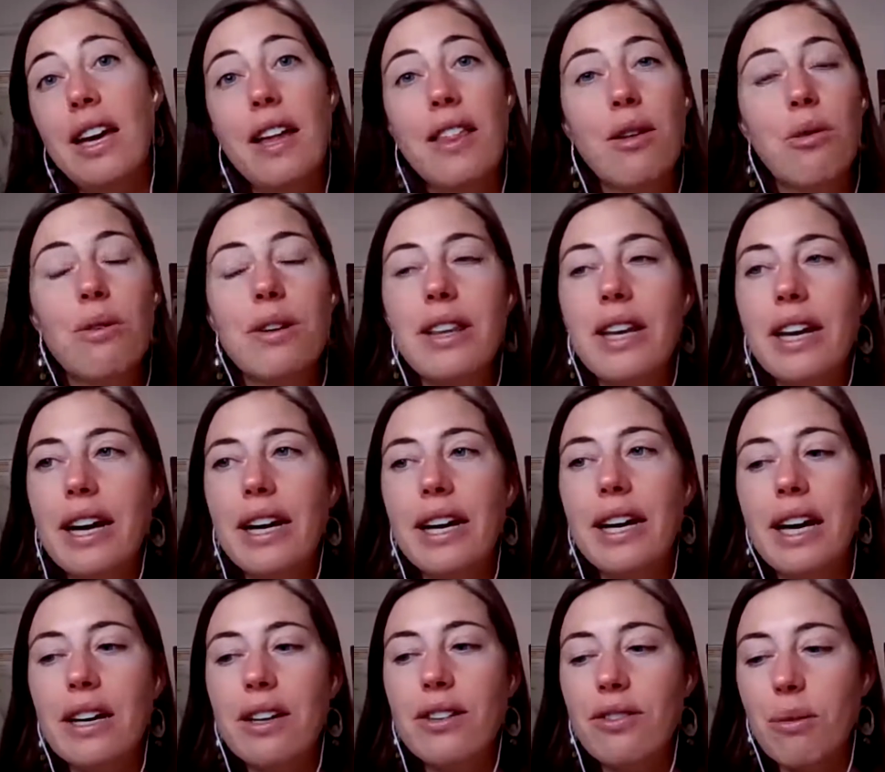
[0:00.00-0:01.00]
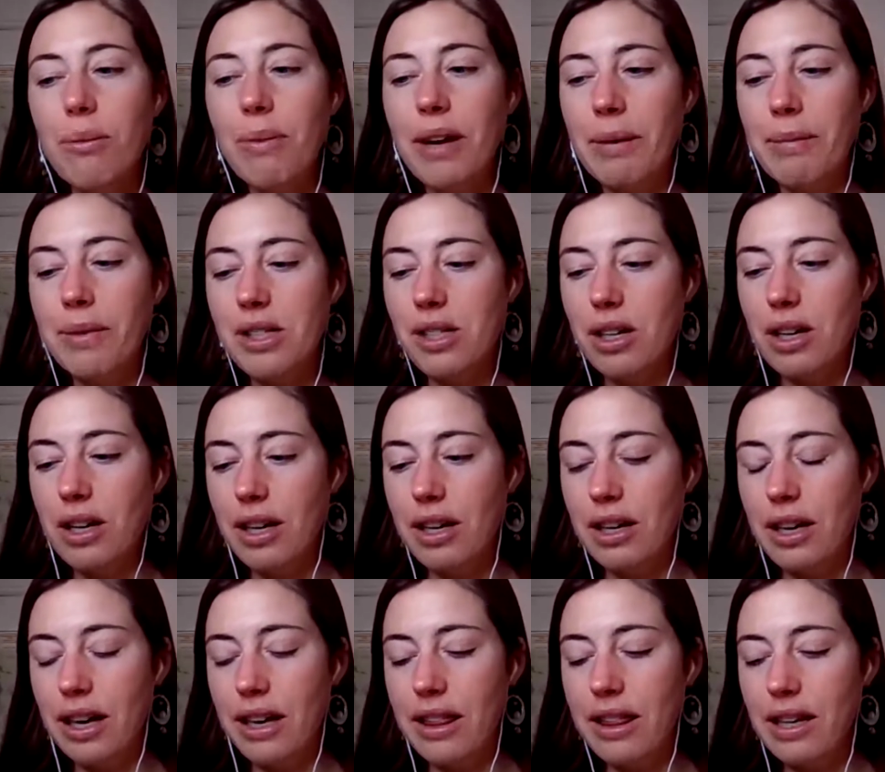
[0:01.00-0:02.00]
yeah, the one that I get is from
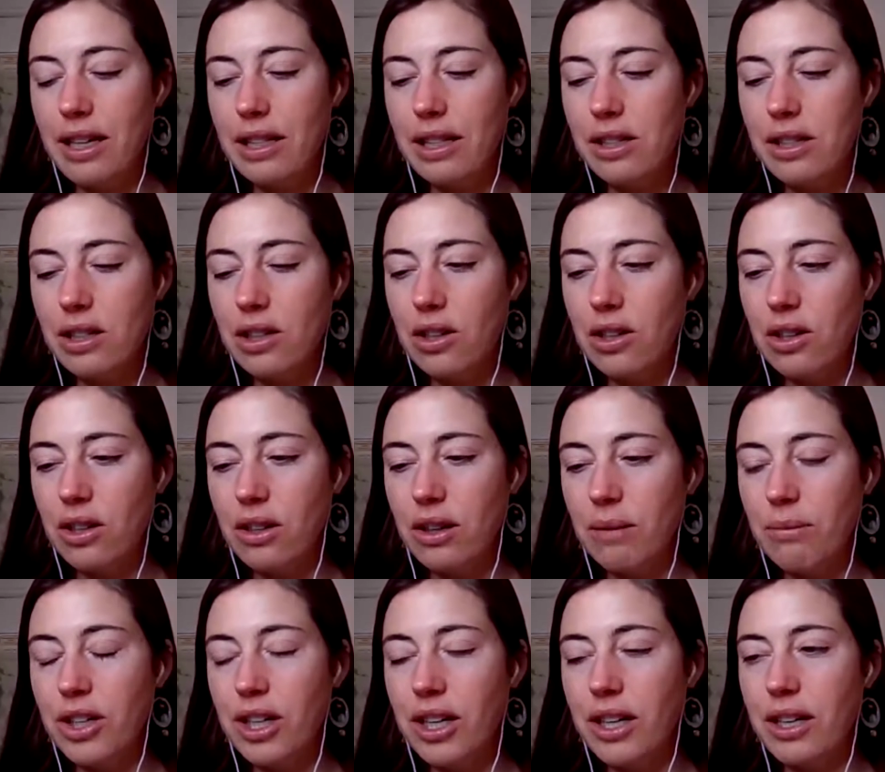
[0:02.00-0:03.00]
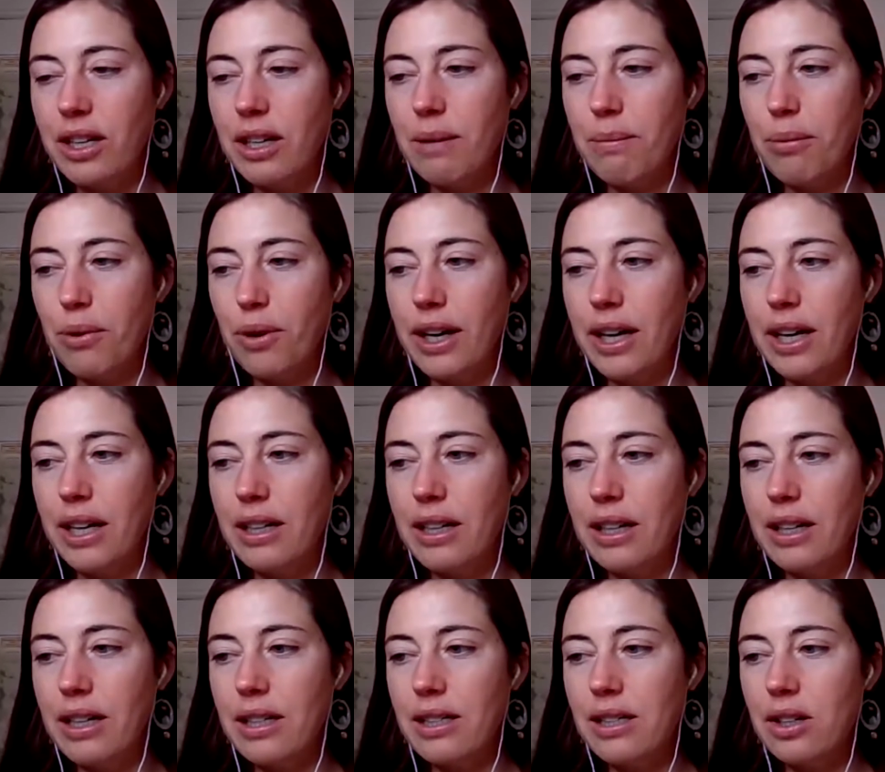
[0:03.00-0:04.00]
Amazon. I think it's called, I'm trying to think of the
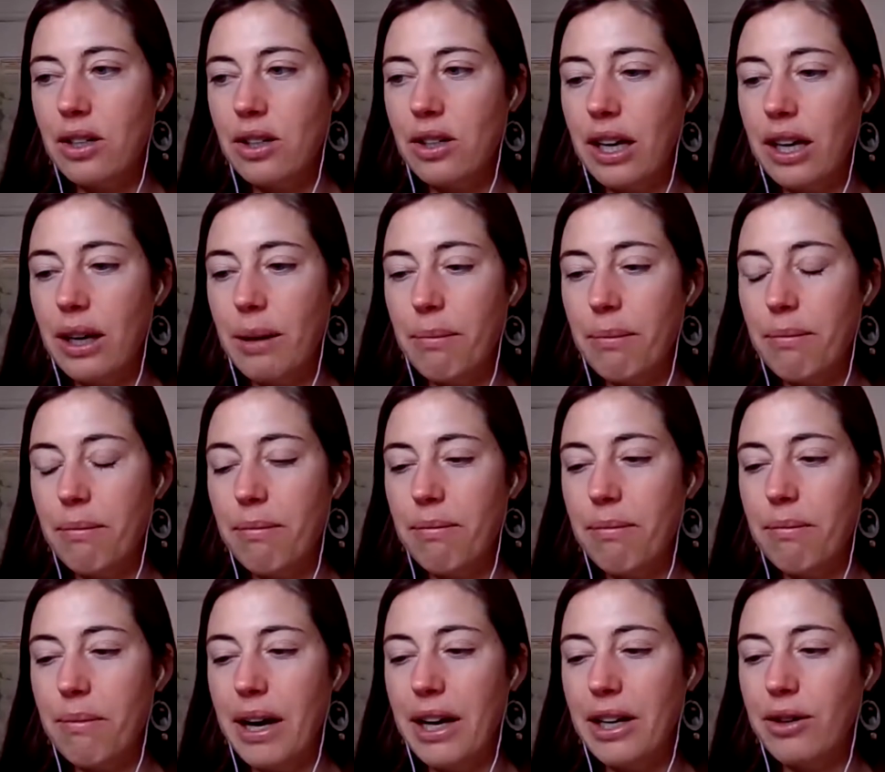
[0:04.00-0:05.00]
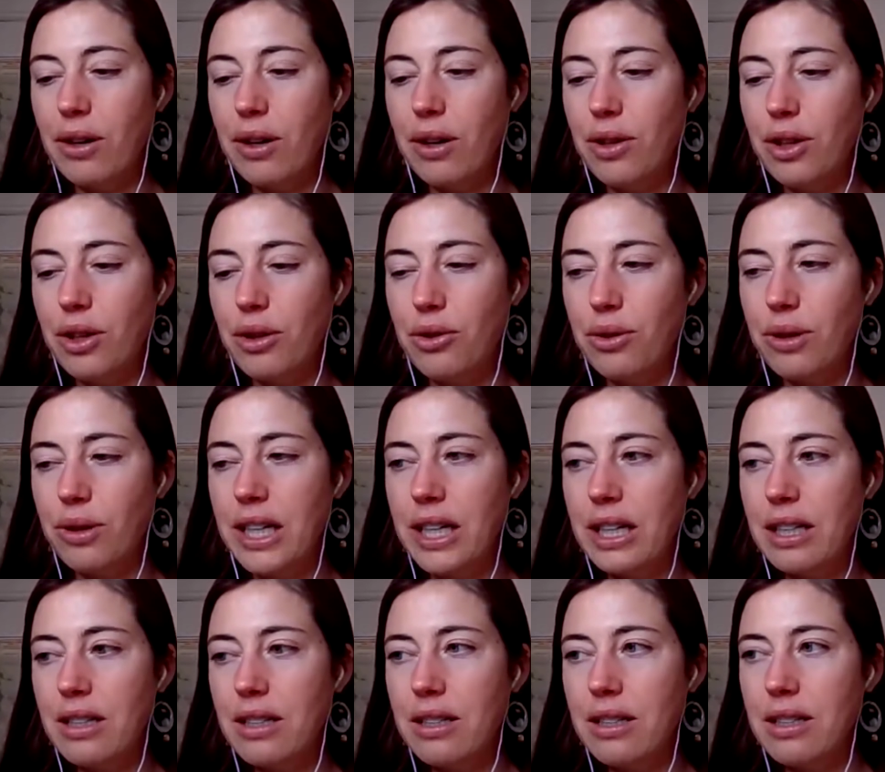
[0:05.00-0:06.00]
brand. I think it's called like Micro
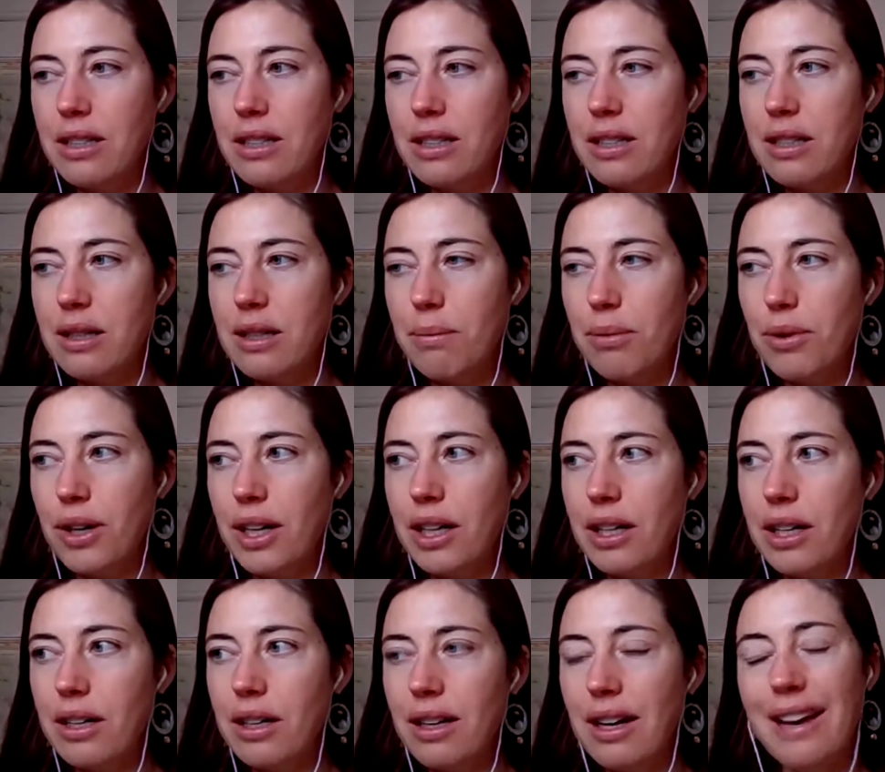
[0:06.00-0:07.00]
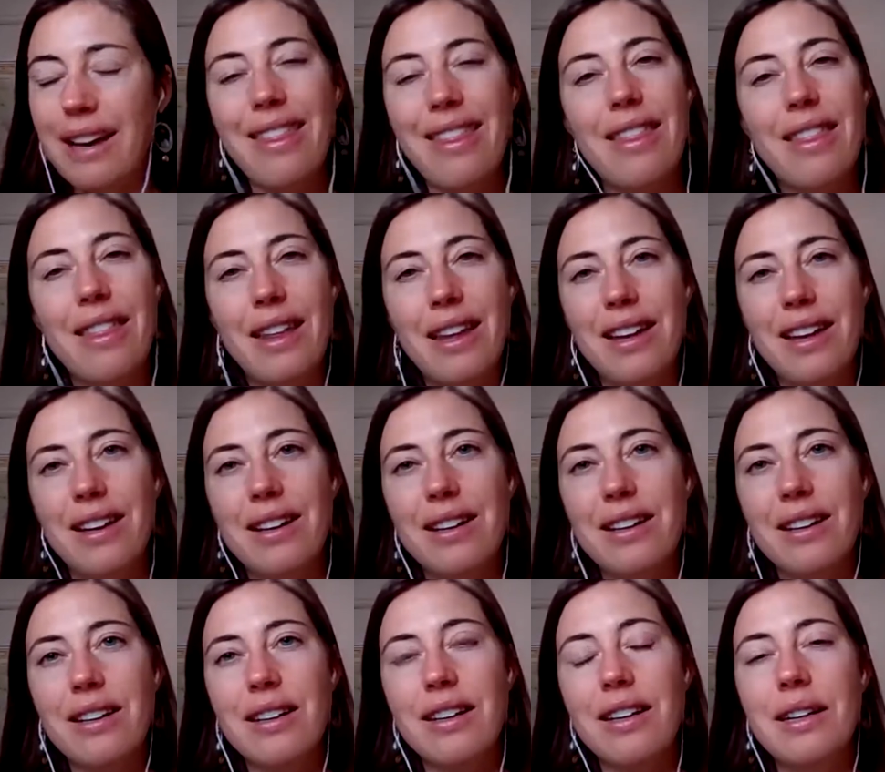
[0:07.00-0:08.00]
Ingredients is the brand, I
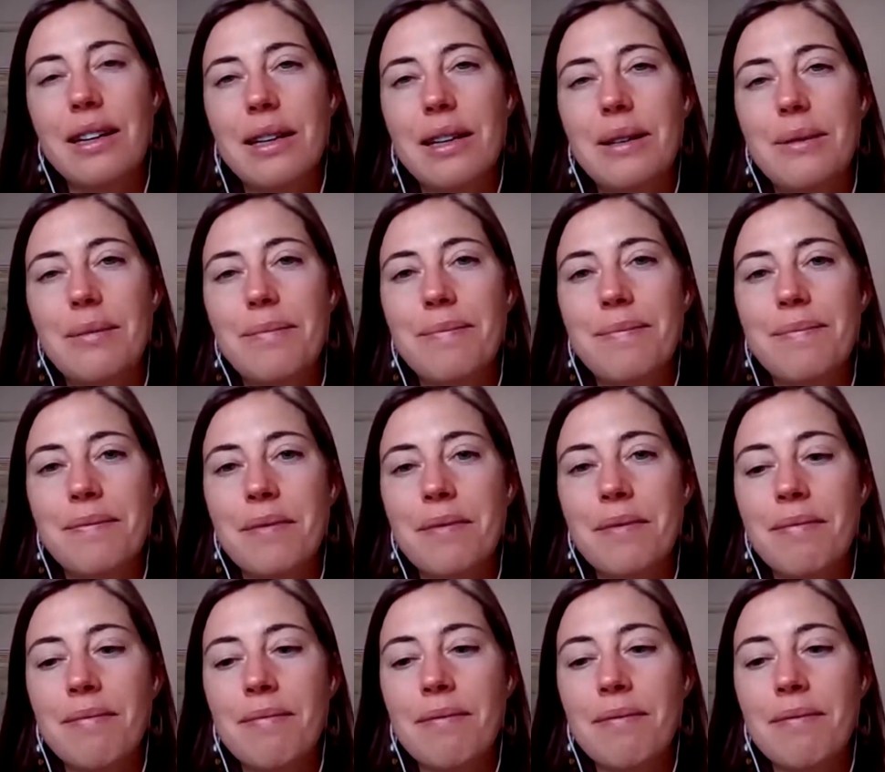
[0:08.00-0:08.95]
think. Um